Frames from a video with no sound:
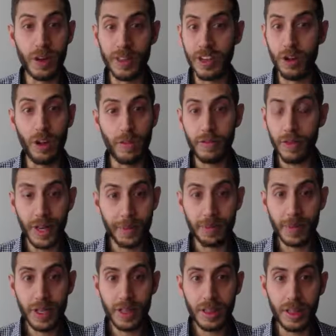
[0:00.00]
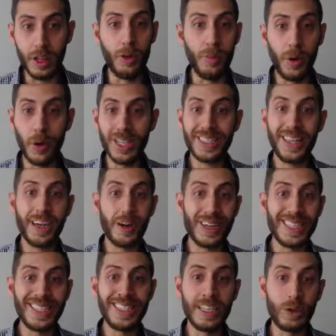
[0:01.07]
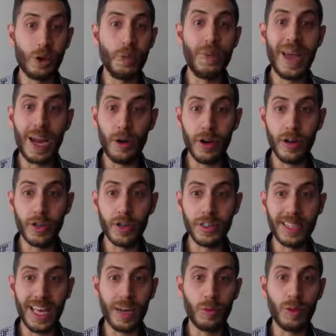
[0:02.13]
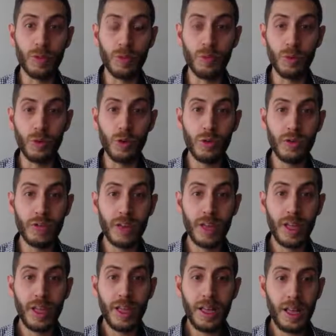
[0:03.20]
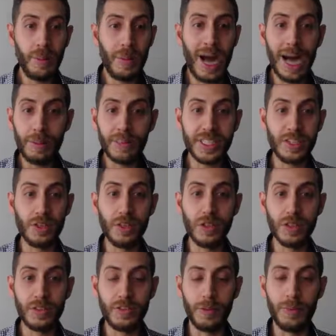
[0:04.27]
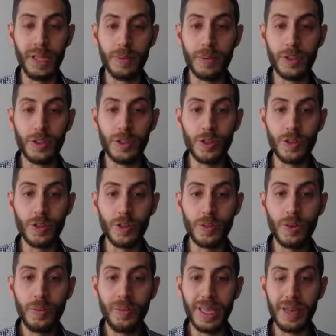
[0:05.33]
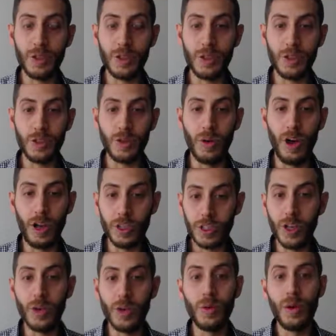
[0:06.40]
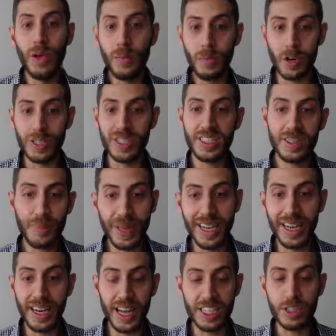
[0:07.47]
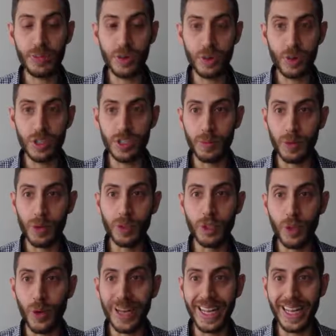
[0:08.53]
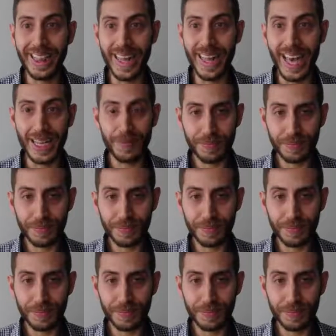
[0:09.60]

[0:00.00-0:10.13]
they're all free. The whole point there is zero barriers. How do we remove obstacles for people to be able to also participate in entrepreneurship or join in that?